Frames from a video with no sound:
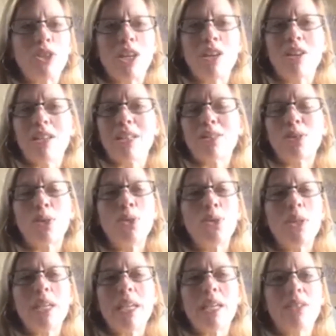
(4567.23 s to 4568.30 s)
sharing is
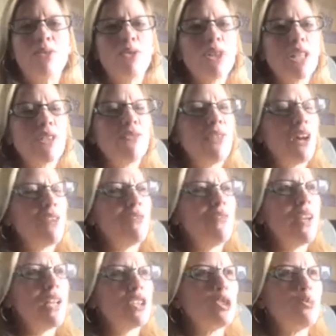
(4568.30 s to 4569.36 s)
kooky and really
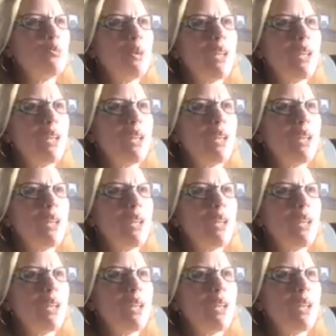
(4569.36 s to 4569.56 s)
far-fetched,